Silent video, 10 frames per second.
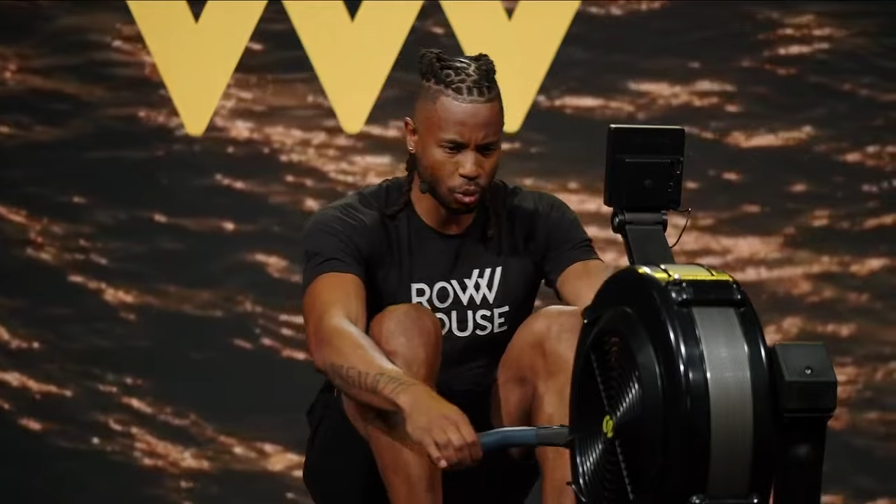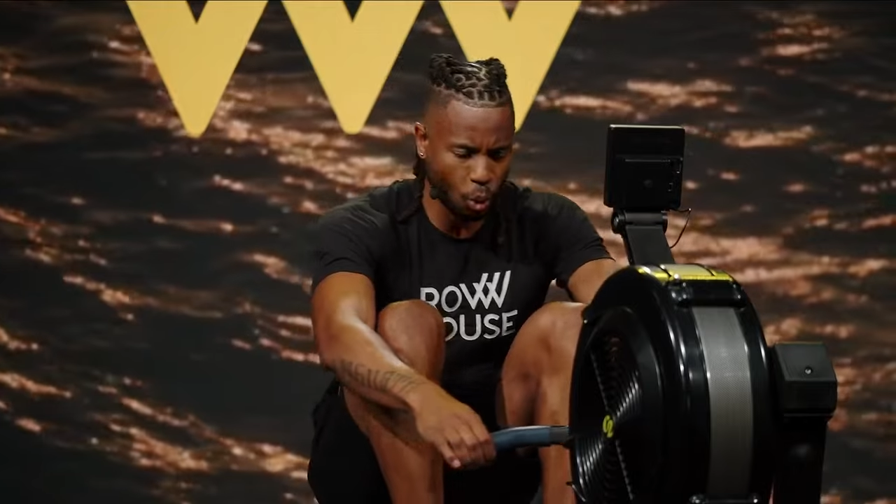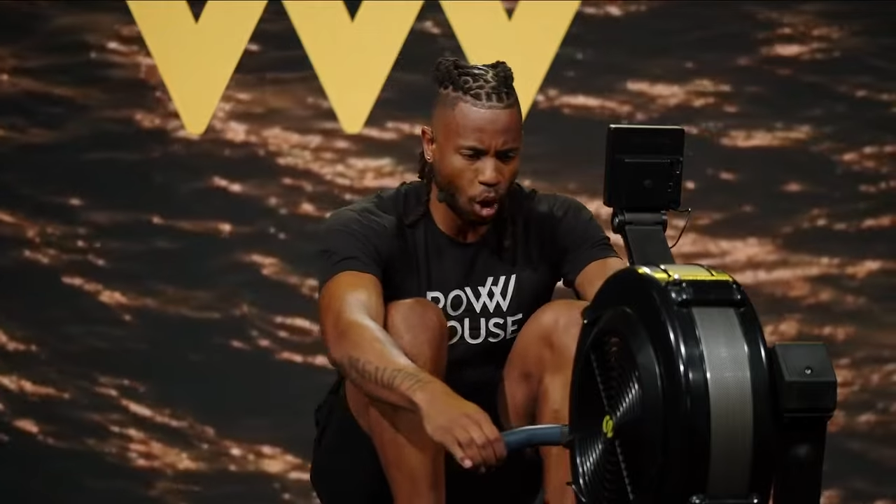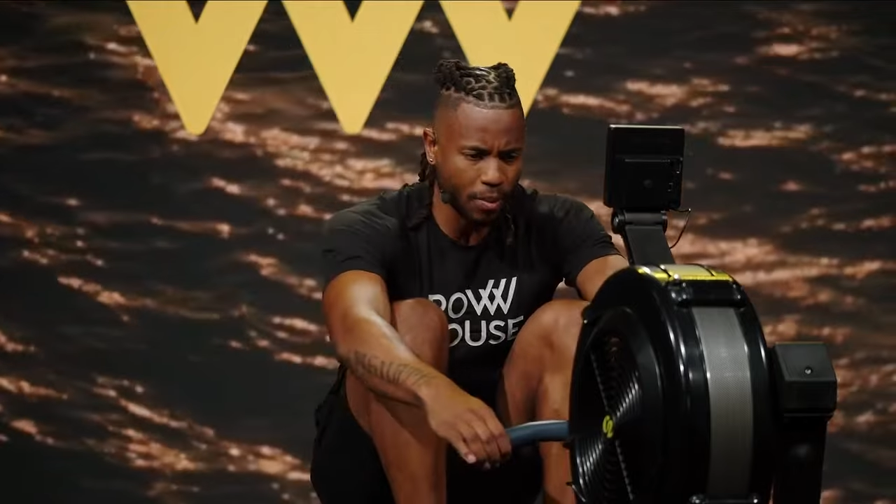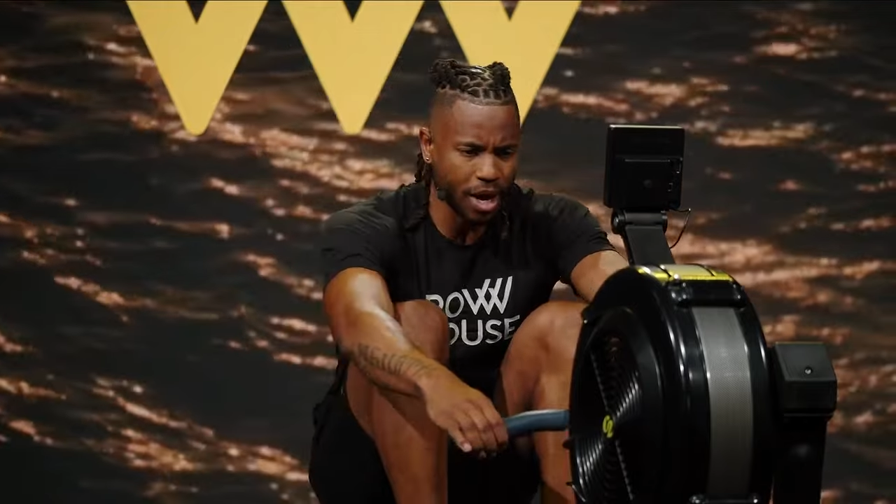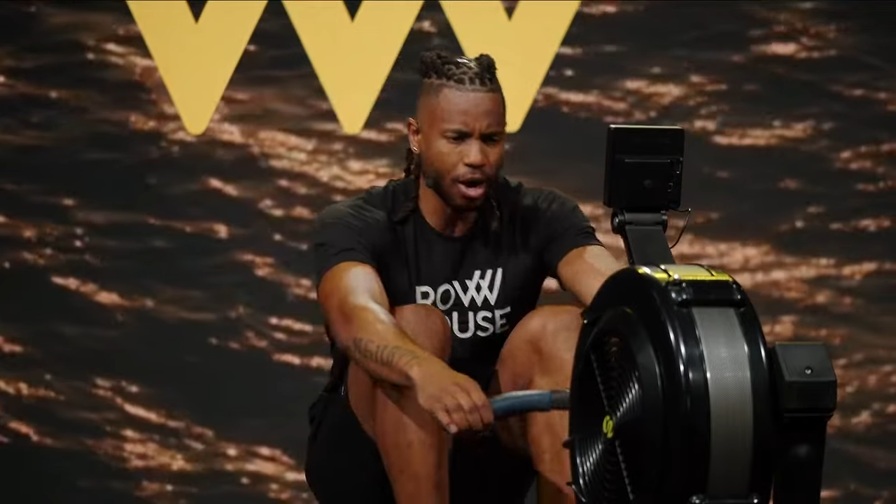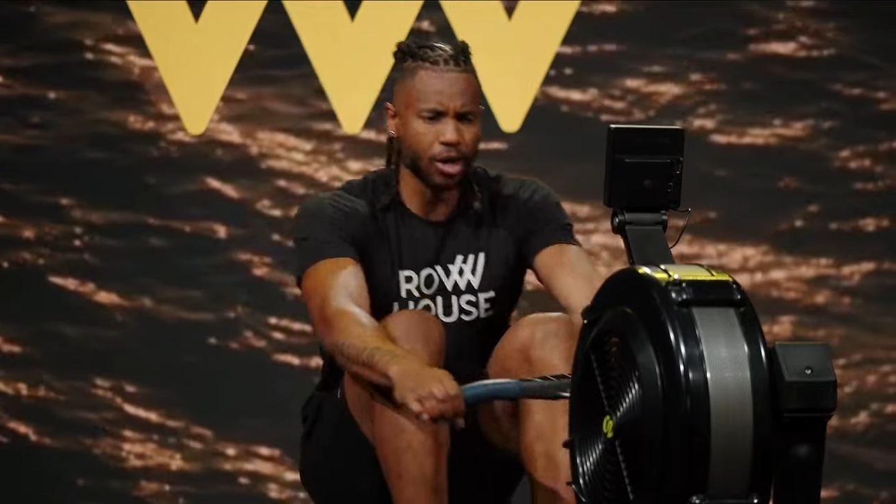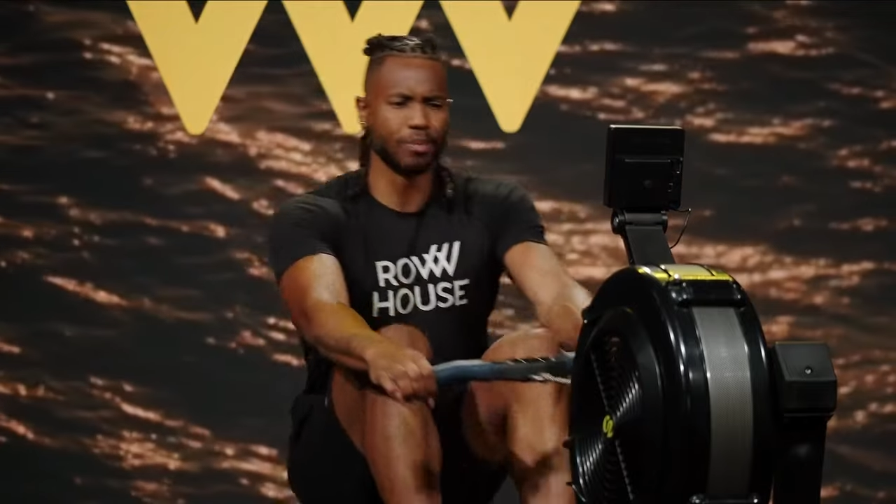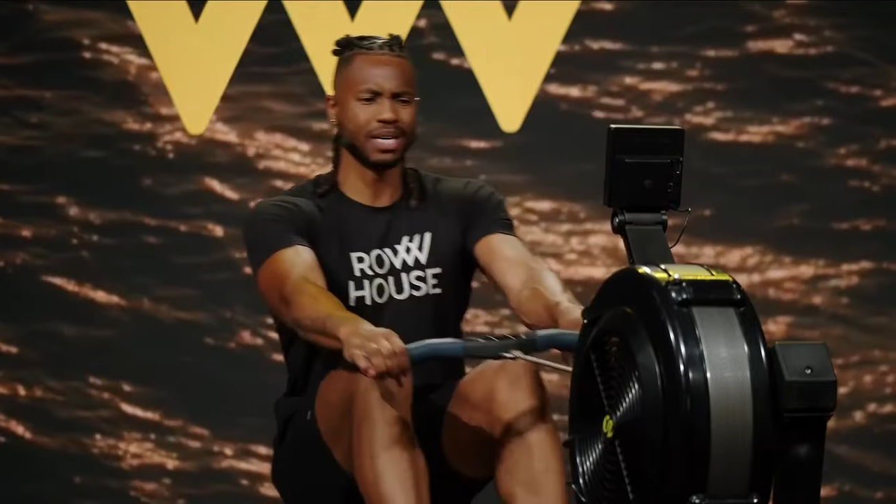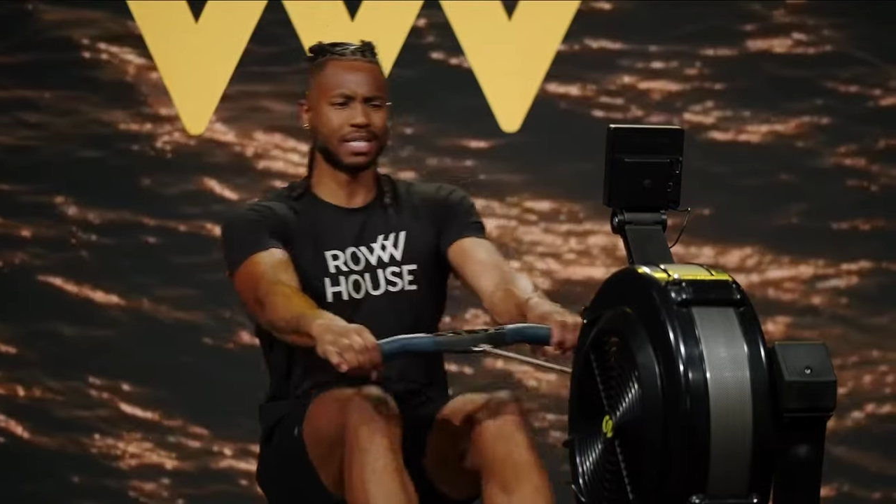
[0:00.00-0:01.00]
and warm here.
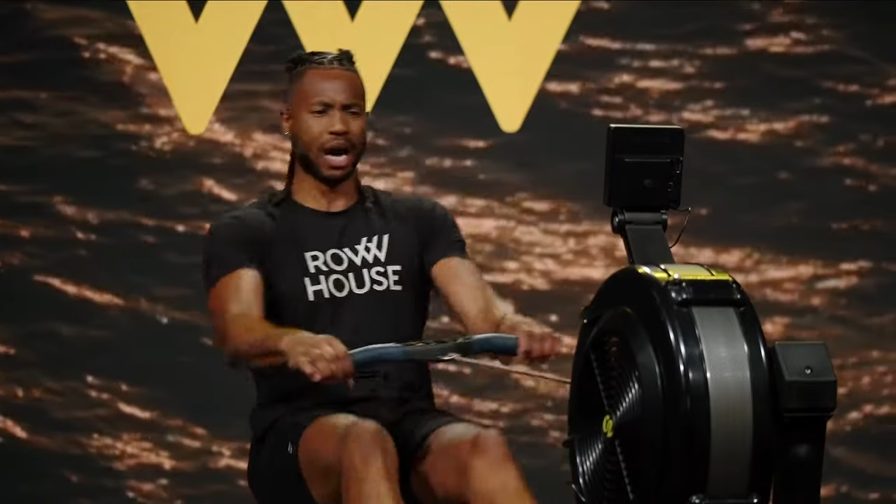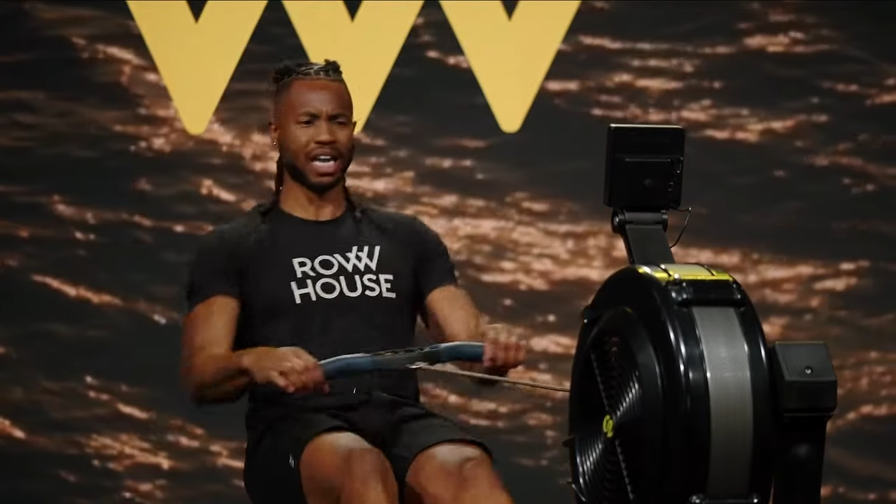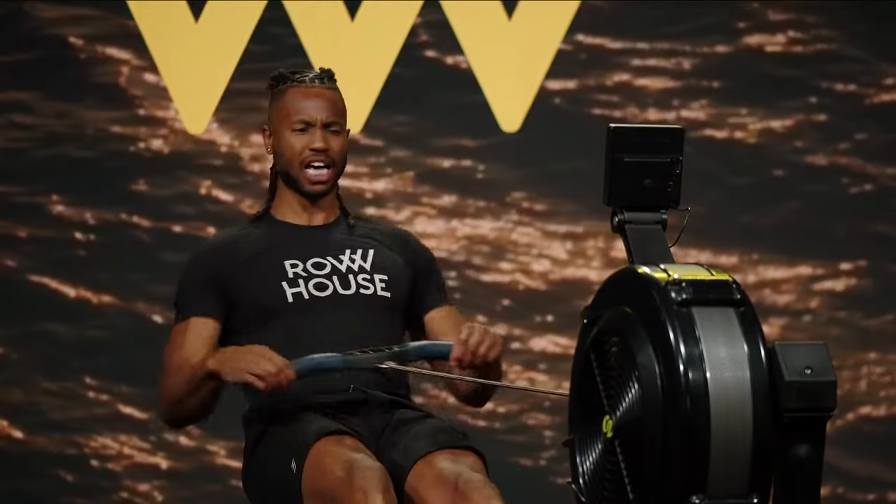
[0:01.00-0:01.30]
In the meantime,